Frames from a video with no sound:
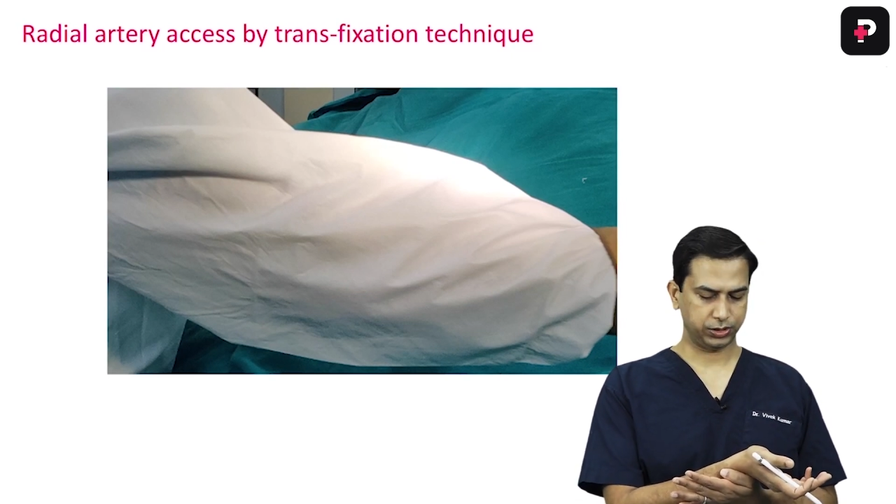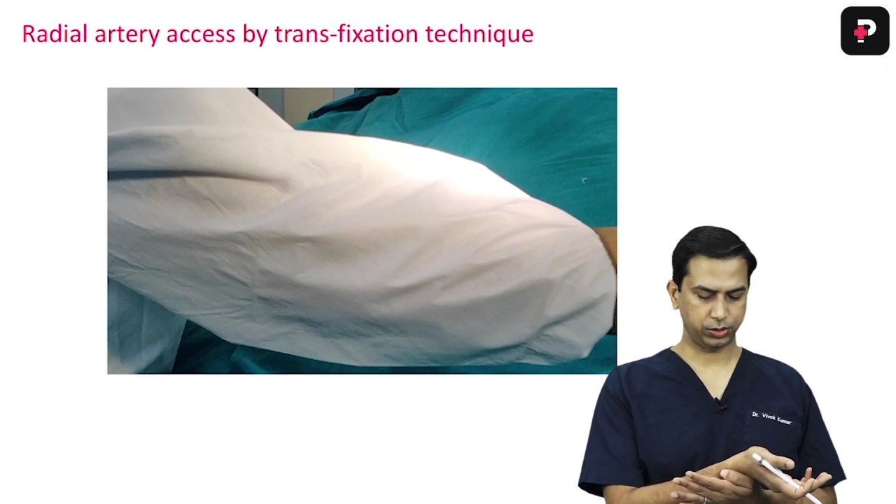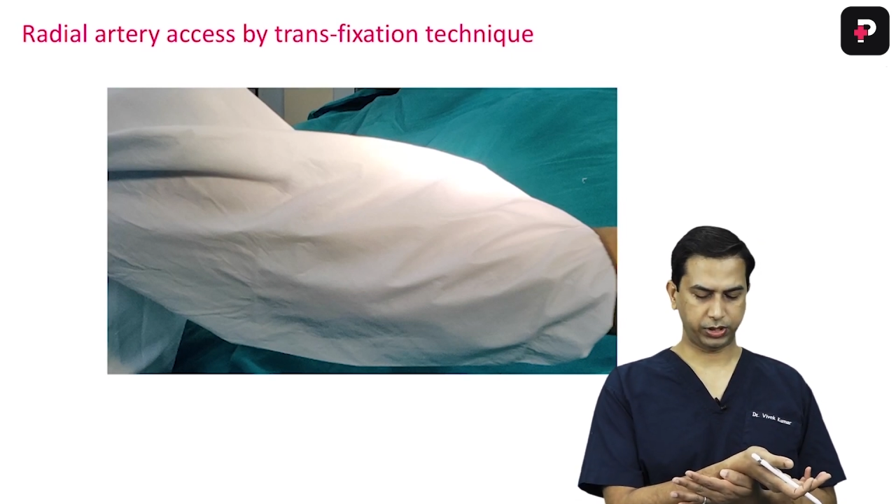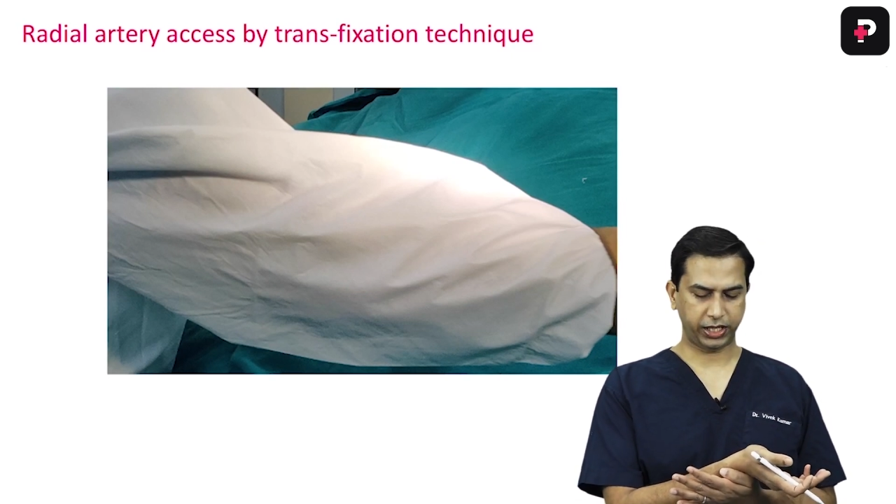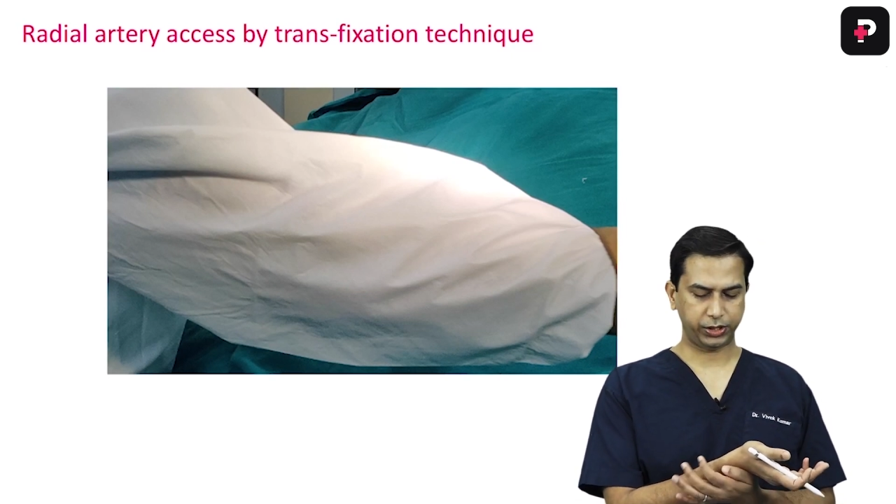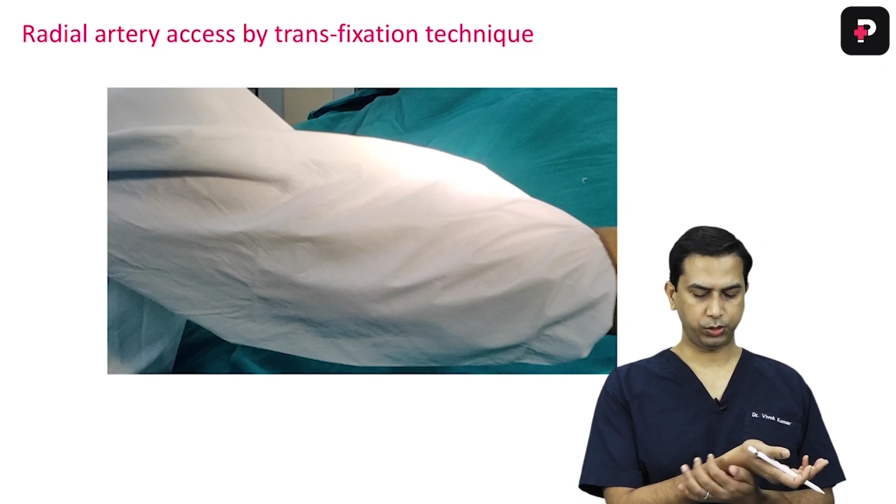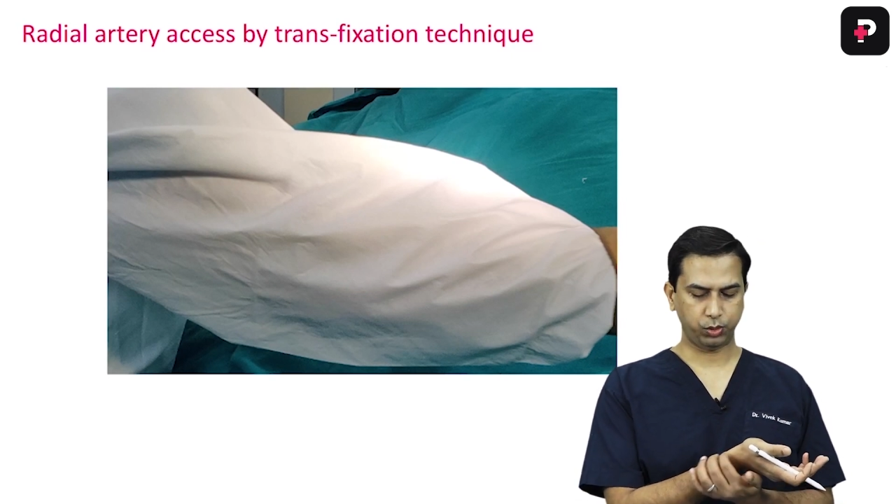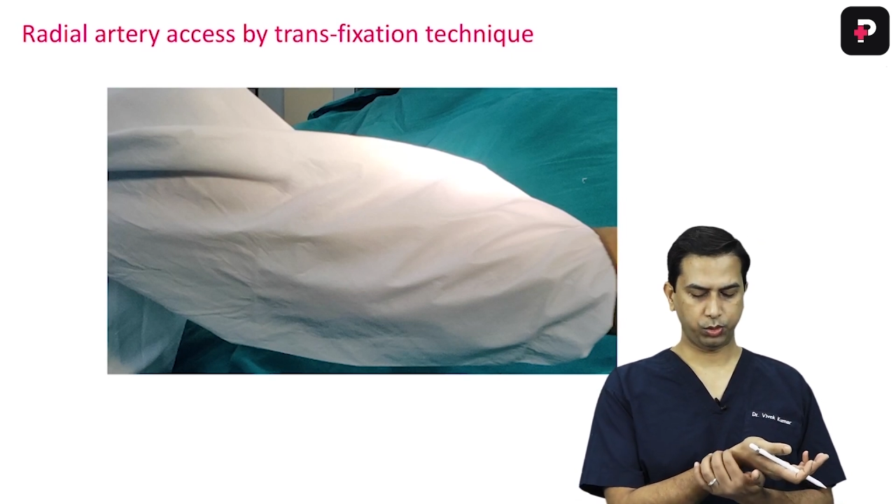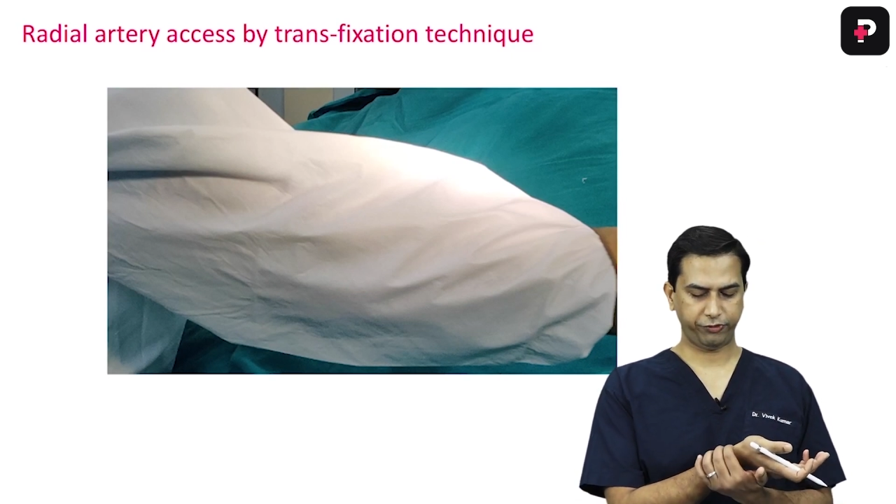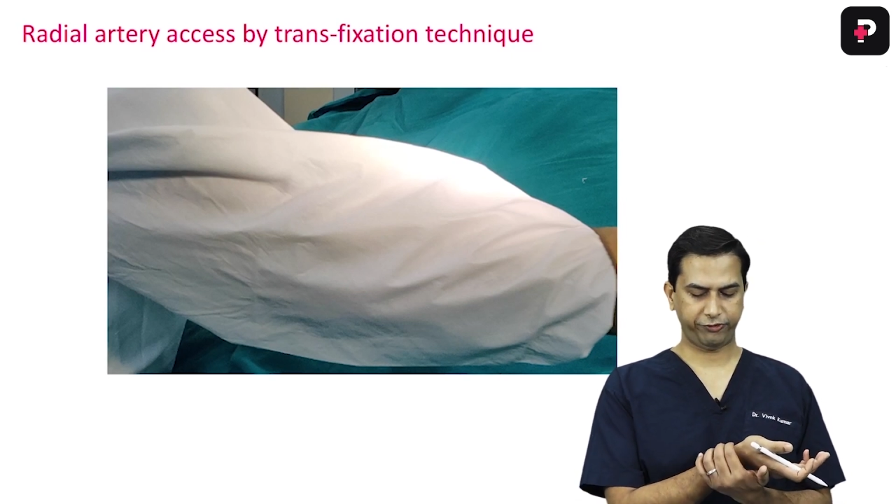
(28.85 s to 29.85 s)
so that
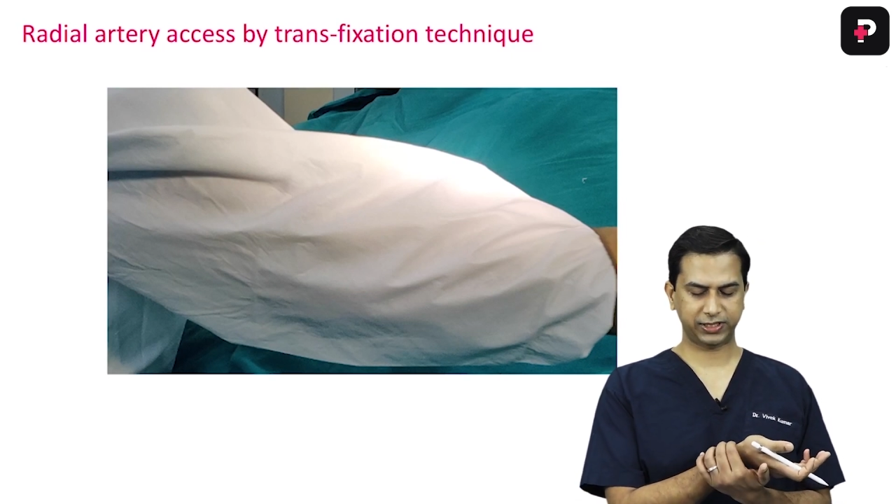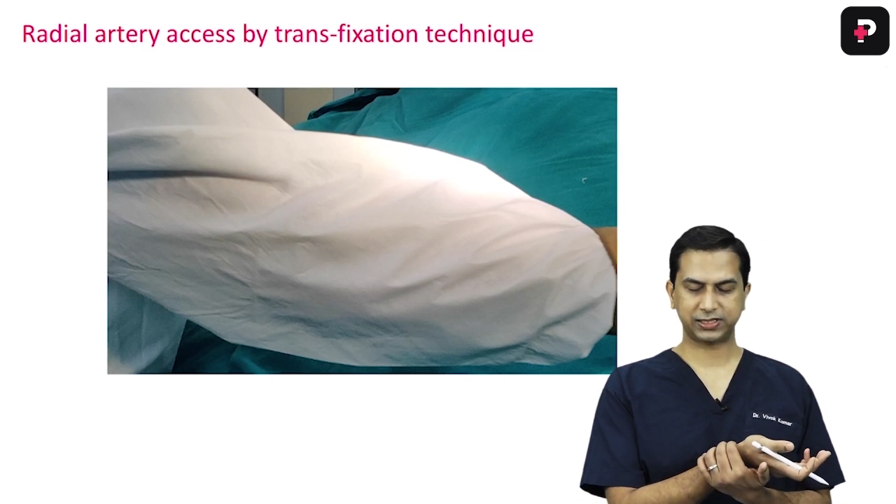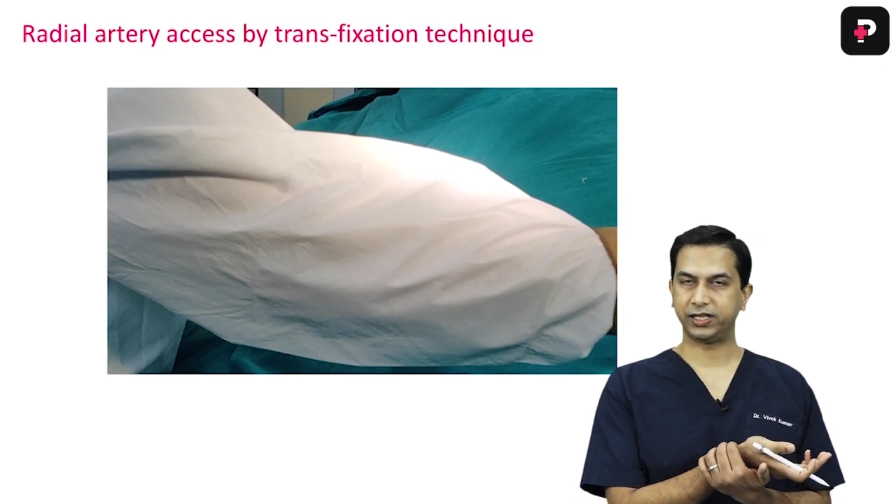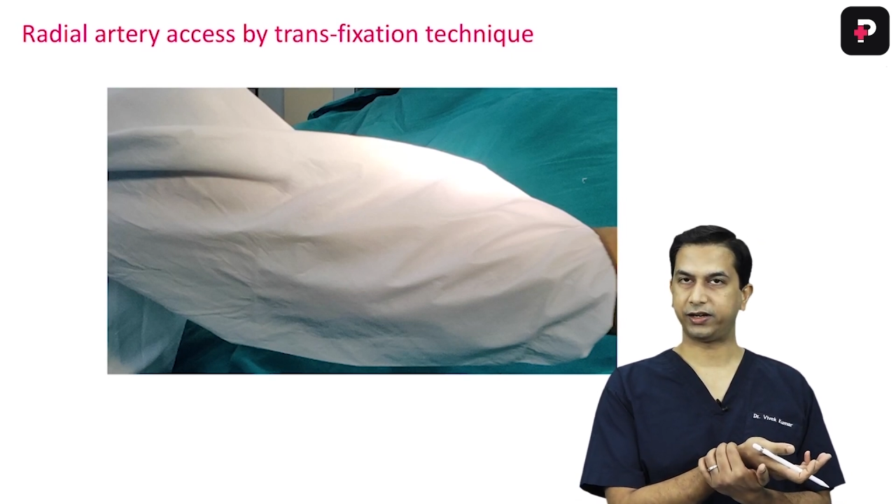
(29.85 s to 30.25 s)
you fix